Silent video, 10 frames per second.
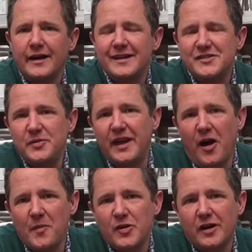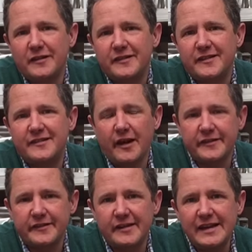Uh, Louis Harmer asks,
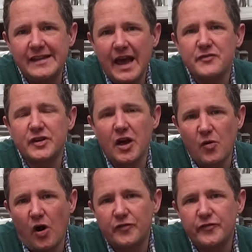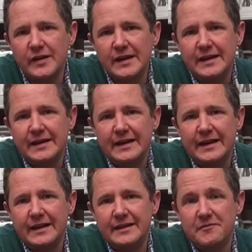does tea ever go off?
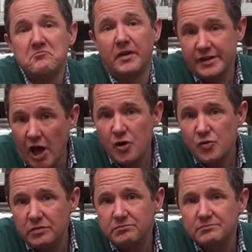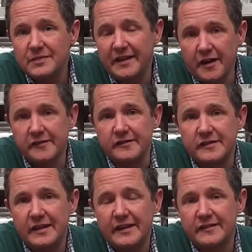No, it
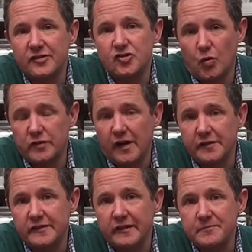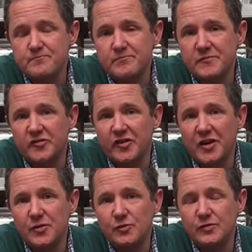doesn't, is the short answer.
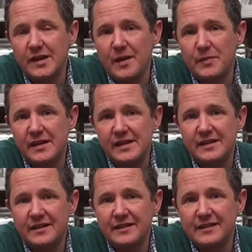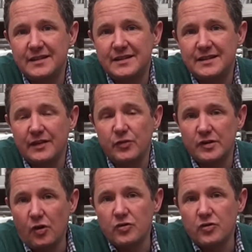So let me give you the